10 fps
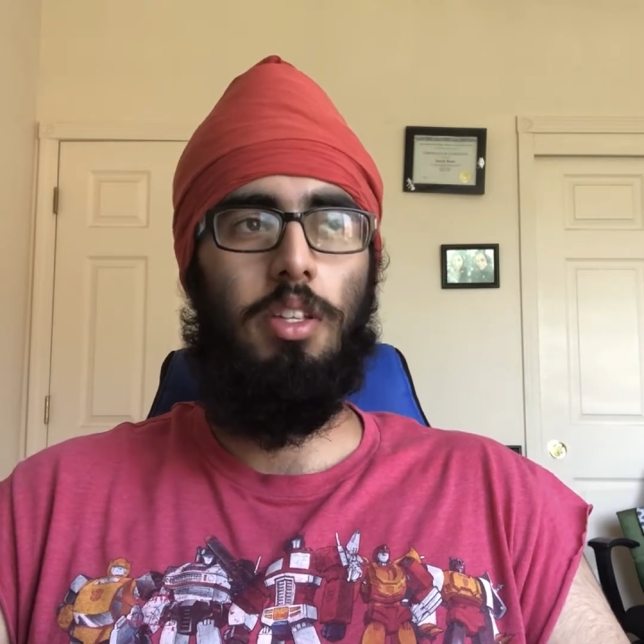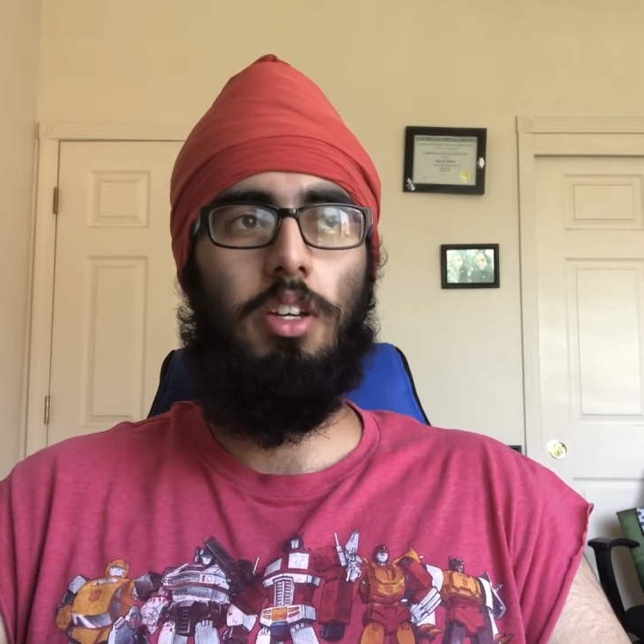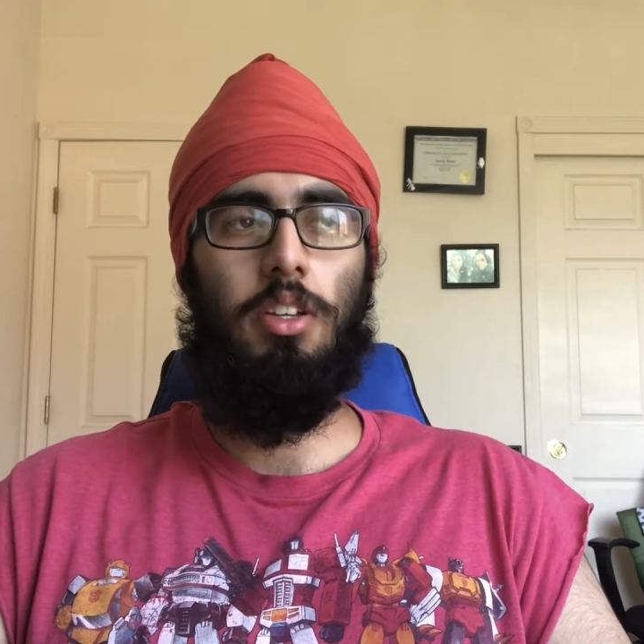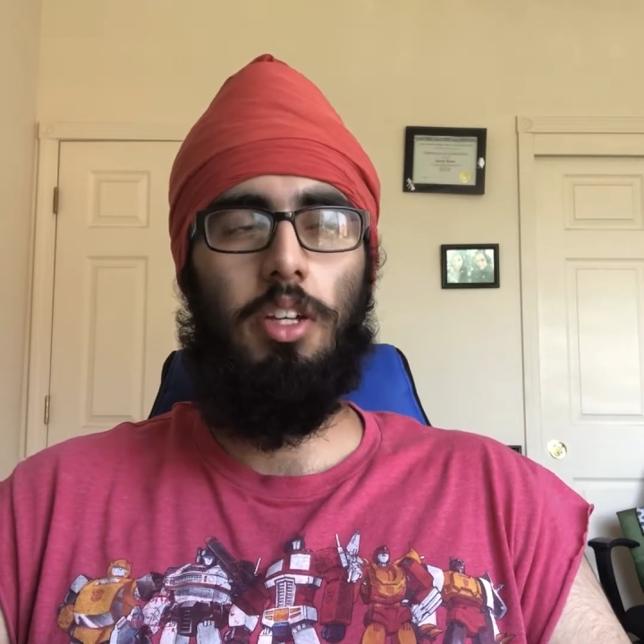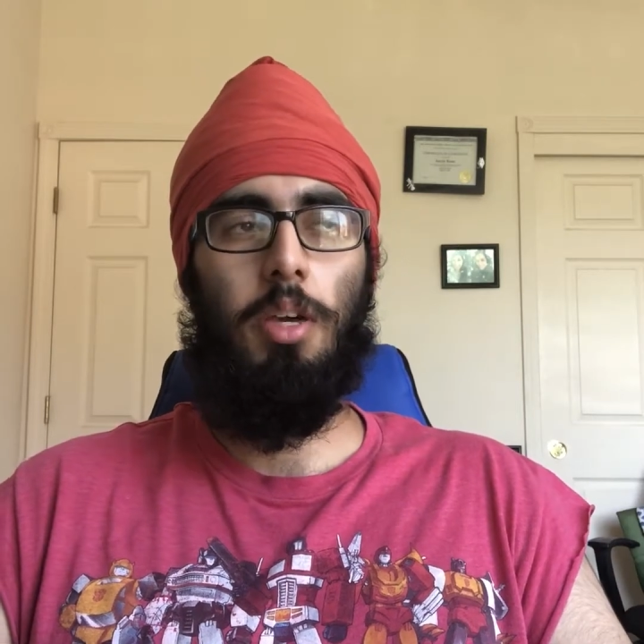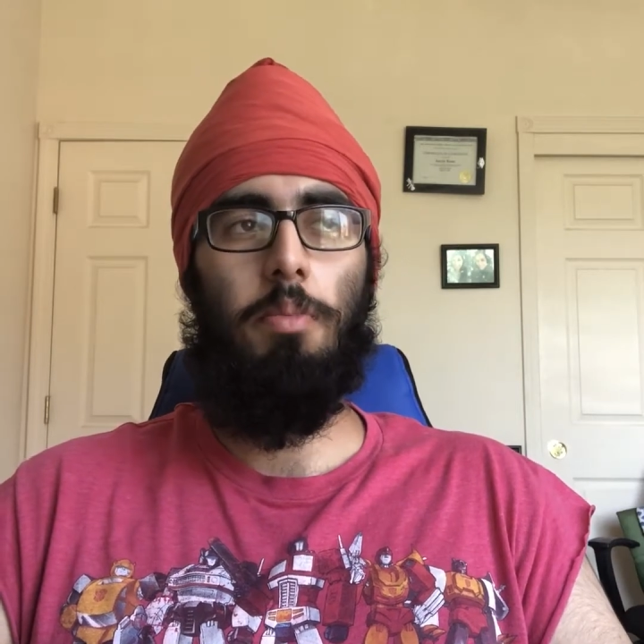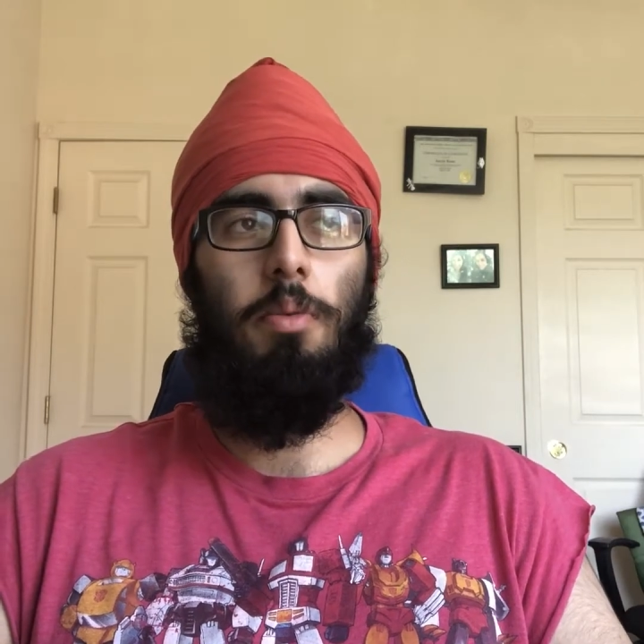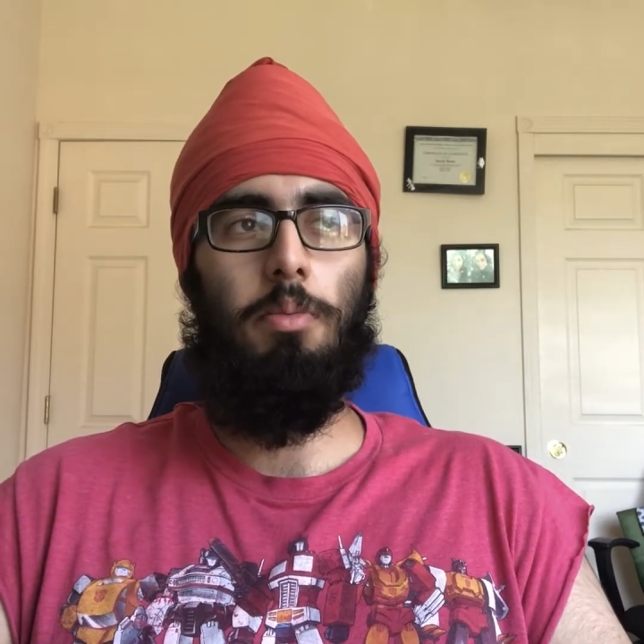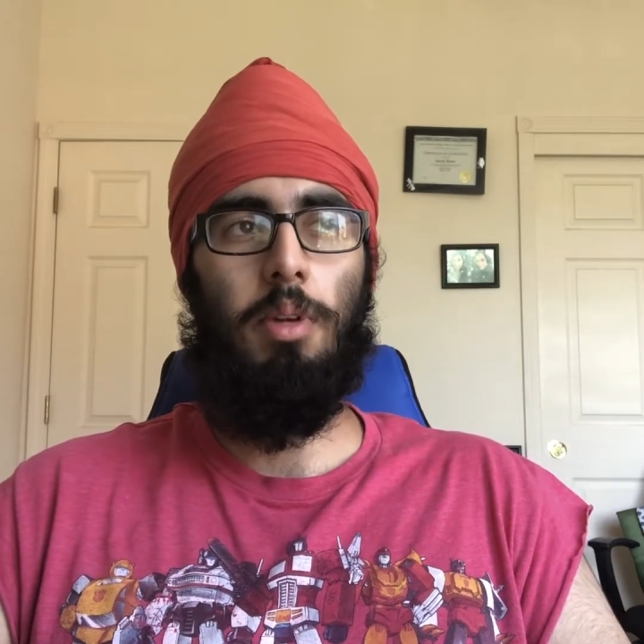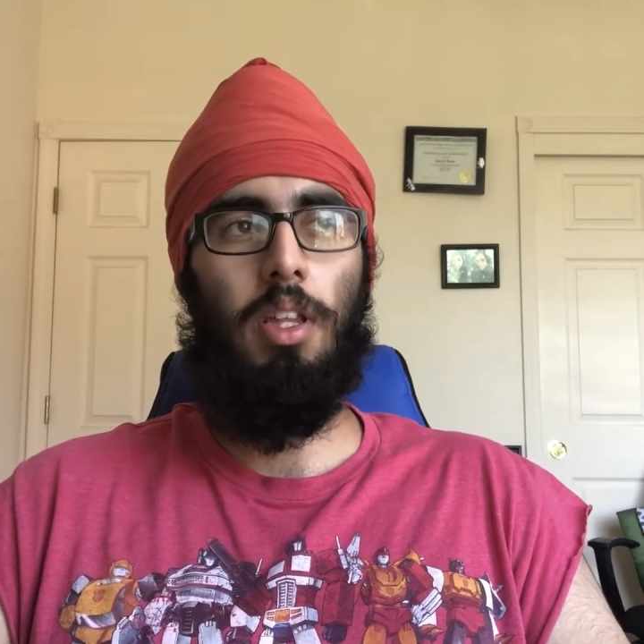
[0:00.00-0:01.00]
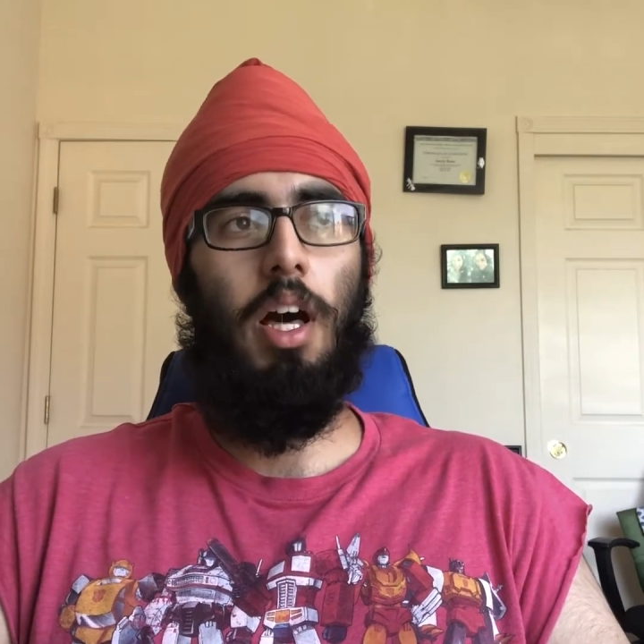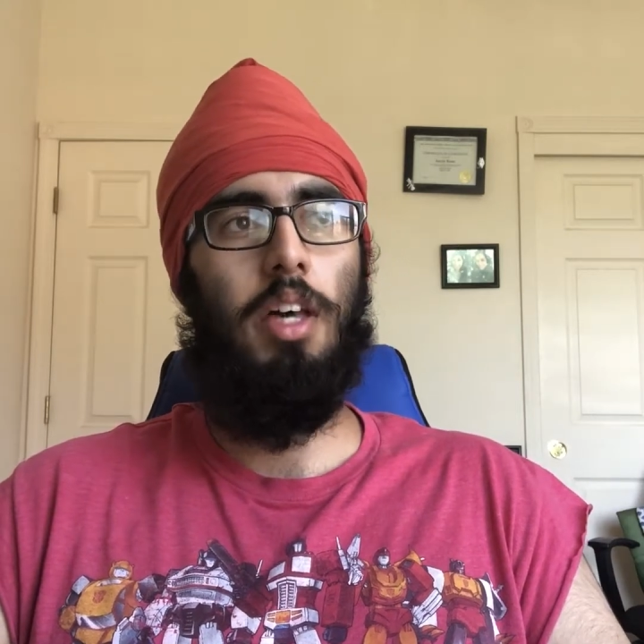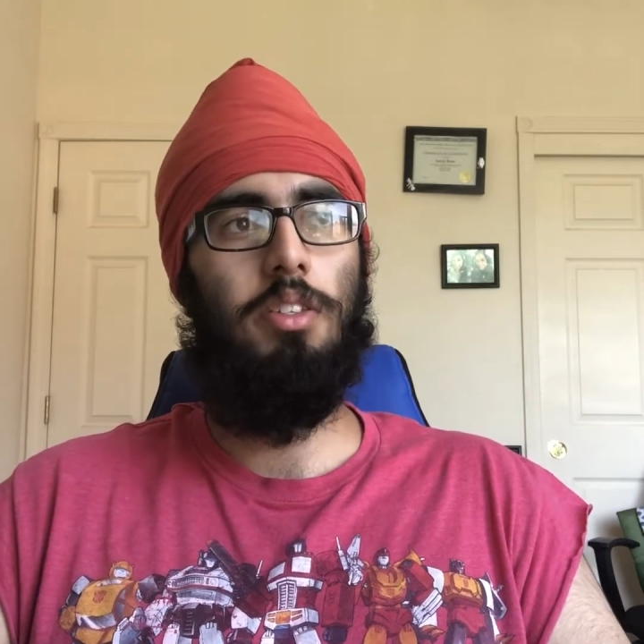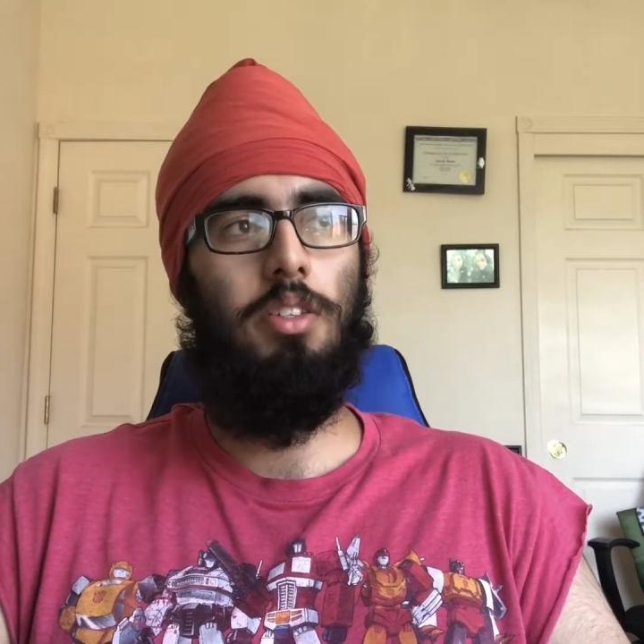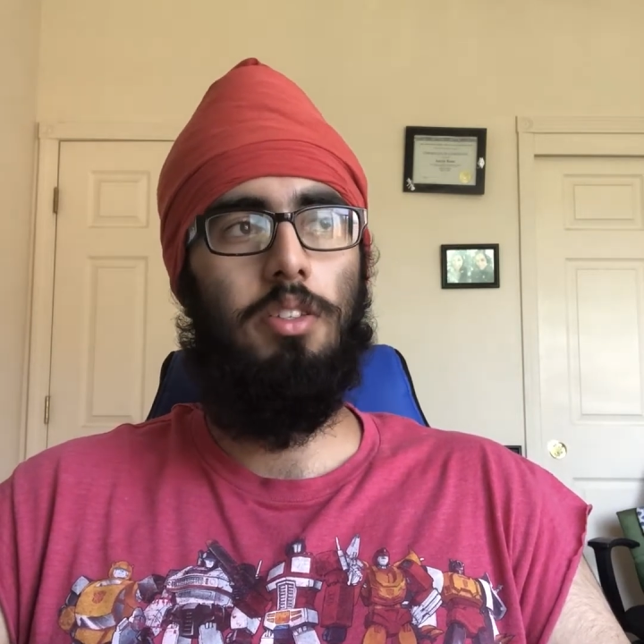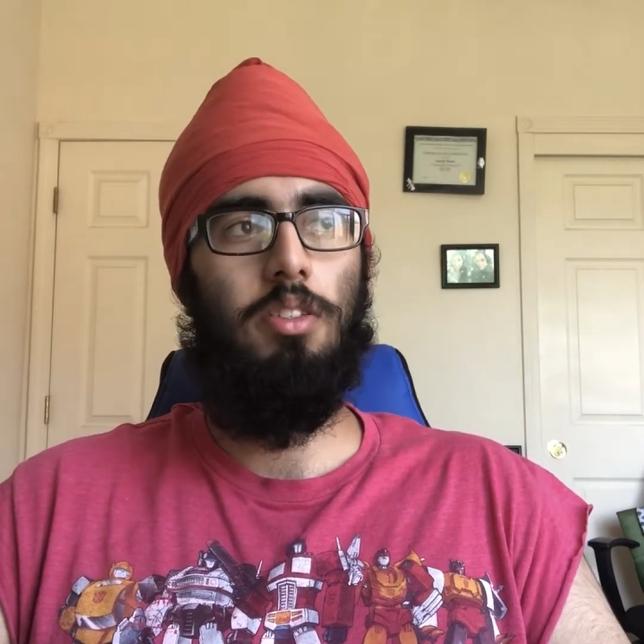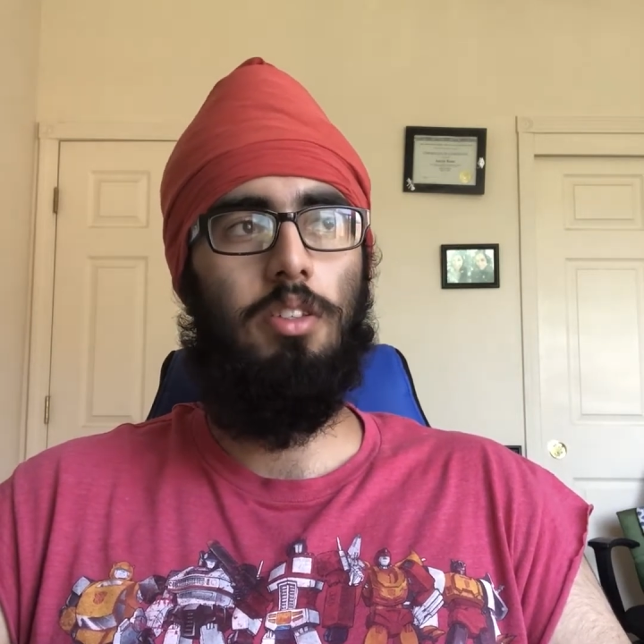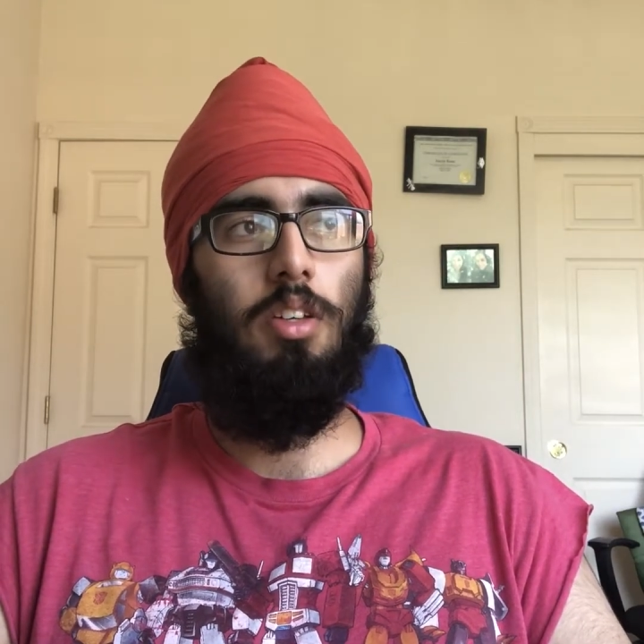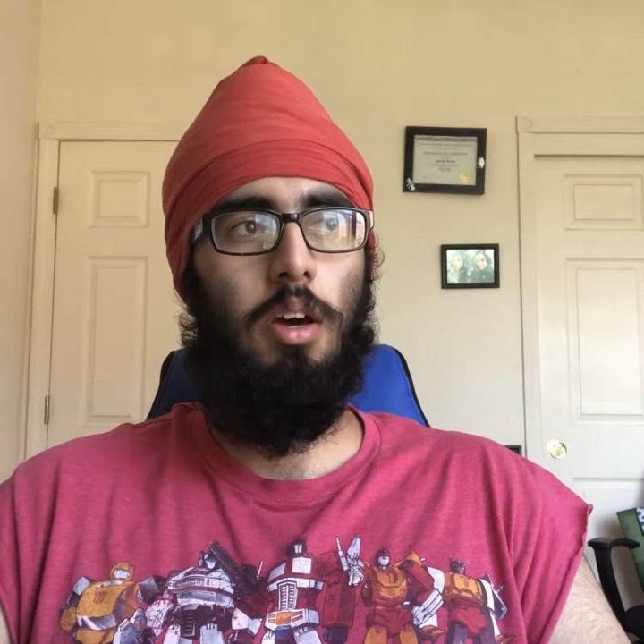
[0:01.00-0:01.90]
I couldn't keep up with my classes.